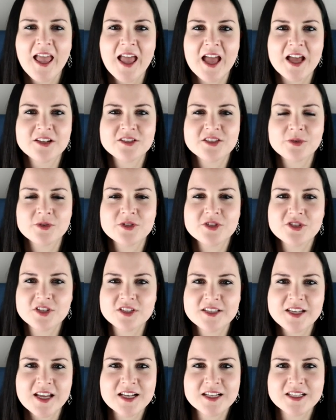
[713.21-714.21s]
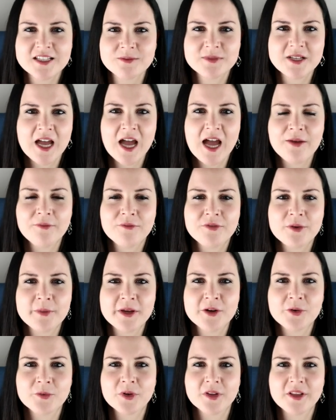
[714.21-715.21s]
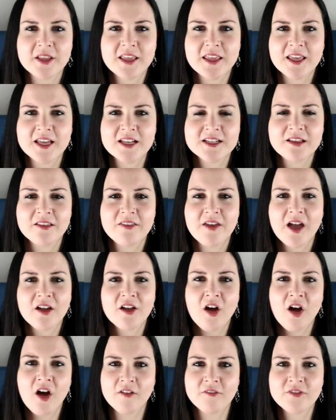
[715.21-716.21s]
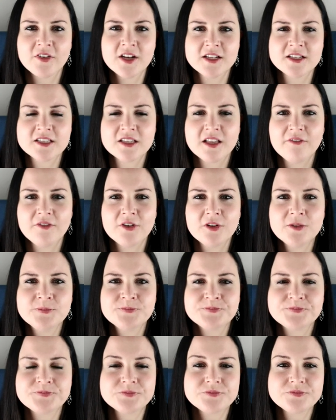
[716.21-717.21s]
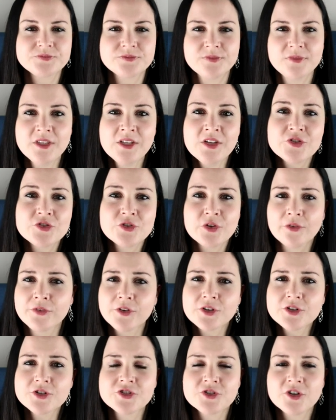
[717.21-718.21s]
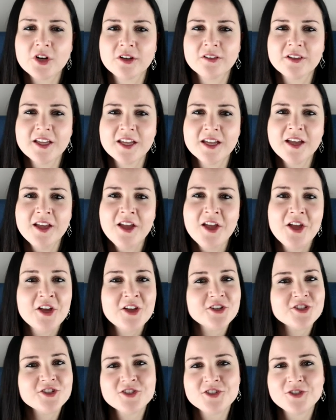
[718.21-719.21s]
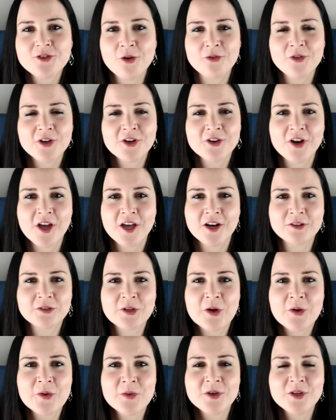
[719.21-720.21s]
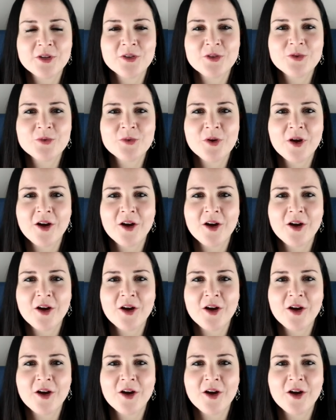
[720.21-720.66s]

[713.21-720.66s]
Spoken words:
And so it's just taken some time for me to really get to that confidence level. So if you're struggling, just know that you're not alone. You